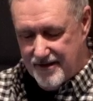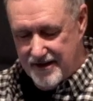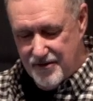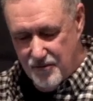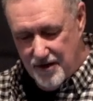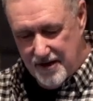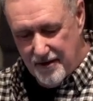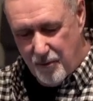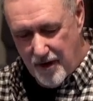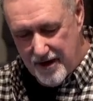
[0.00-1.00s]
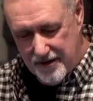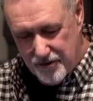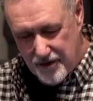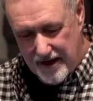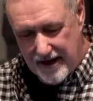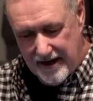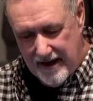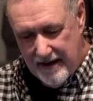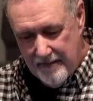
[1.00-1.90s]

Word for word: that's really quite intriguing.